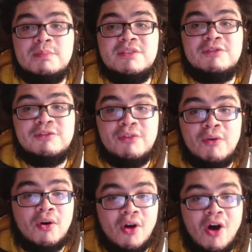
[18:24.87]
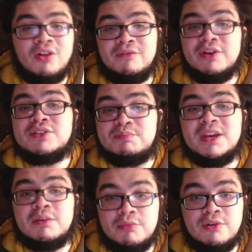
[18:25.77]
before all of those
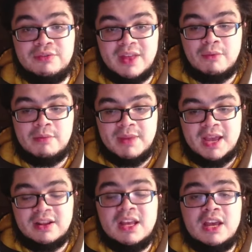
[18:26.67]
big moves that were made.